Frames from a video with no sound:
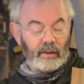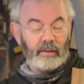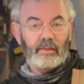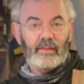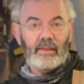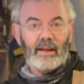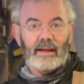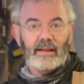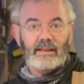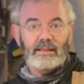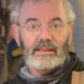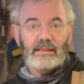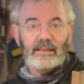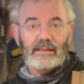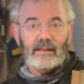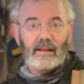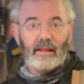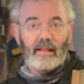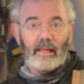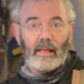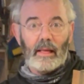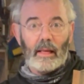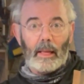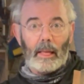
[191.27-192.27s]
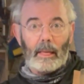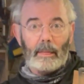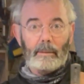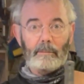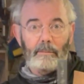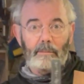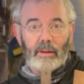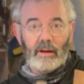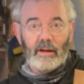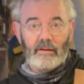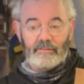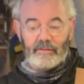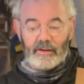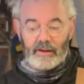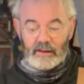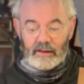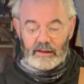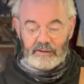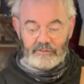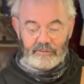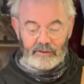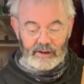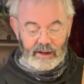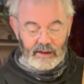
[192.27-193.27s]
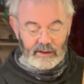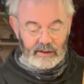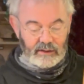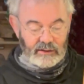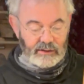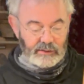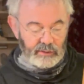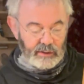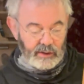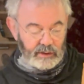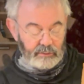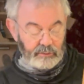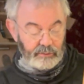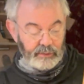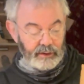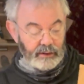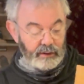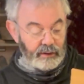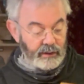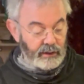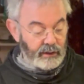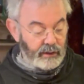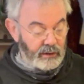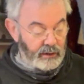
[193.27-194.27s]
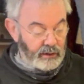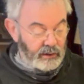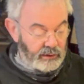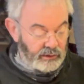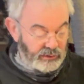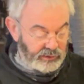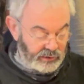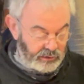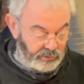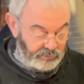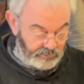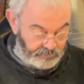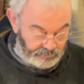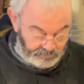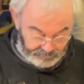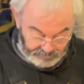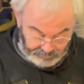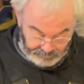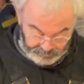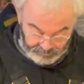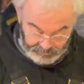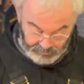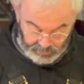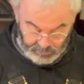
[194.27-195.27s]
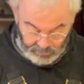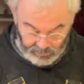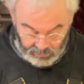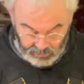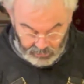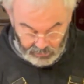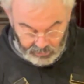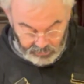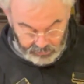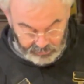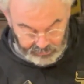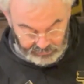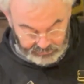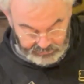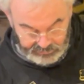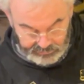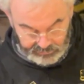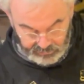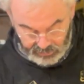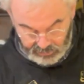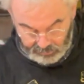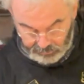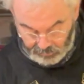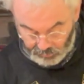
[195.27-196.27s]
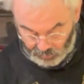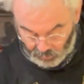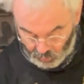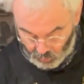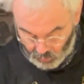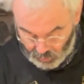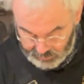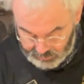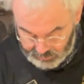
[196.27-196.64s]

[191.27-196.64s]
that's perfectly flat as well. So this time one